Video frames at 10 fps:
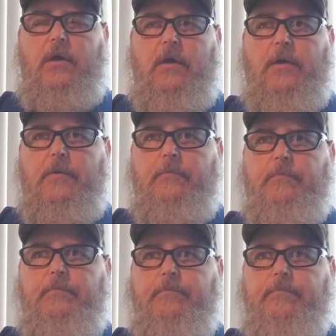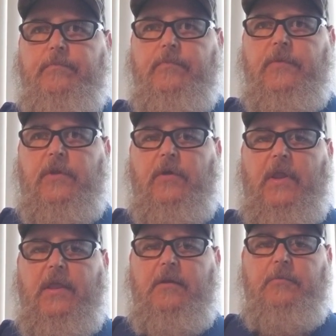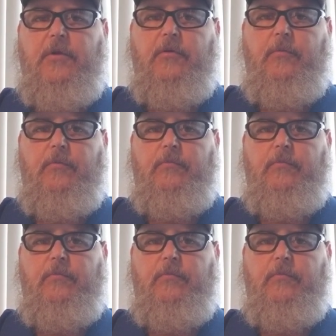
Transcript: I let them know